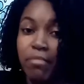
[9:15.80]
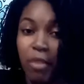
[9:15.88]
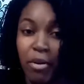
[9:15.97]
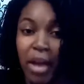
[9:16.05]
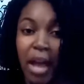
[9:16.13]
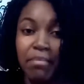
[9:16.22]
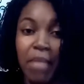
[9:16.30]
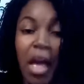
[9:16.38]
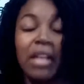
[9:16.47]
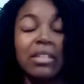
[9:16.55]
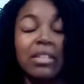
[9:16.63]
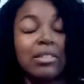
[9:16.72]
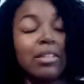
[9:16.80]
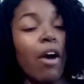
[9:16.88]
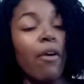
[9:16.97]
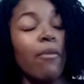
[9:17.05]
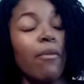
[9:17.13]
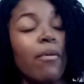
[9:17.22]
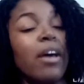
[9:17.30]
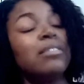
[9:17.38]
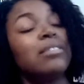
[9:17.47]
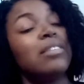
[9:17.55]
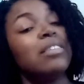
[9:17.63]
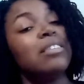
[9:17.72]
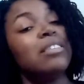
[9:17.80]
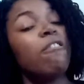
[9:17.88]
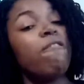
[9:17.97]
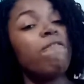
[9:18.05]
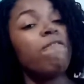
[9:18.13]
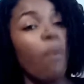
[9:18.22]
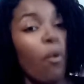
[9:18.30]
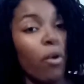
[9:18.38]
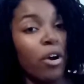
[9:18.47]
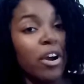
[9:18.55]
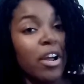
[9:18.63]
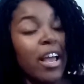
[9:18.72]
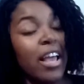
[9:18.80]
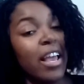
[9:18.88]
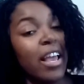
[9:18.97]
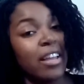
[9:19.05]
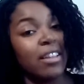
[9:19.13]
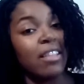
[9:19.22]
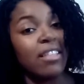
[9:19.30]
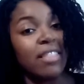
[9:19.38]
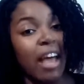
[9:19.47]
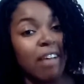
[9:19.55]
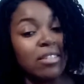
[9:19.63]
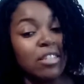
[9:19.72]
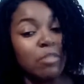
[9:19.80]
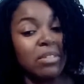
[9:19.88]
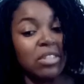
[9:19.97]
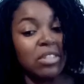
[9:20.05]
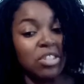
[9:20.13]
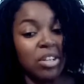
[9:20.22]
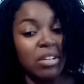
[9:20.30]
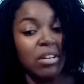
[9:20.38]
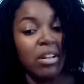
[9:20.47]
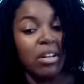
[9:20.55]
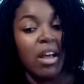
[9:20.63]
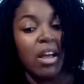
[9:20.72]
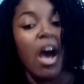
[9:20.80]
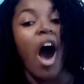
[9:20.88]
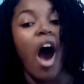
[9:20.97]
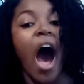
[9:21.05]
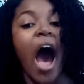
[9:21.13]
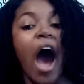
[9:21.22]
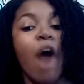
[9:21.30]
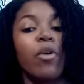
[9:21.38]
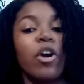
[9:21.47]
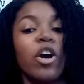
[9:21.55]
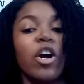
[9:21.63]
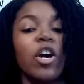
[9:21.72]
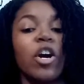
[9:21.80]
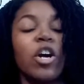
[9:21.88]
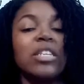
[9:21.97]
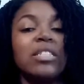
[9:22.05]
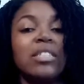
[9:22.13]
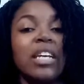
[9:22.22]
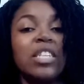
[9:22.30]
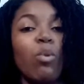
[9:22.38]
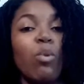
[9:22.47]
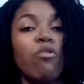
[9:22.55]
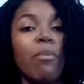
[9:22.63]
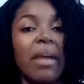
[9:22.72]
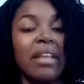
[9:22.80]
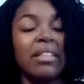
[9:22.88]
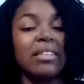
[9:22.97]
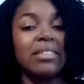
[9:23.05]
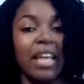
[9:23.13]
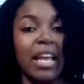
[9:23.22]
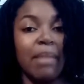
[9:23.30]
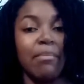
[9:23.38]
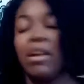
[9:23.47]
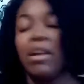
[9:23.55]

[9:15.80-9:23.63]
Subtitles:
Okay? So since it's a 4 in the thousandths position, our 6 will remain the same.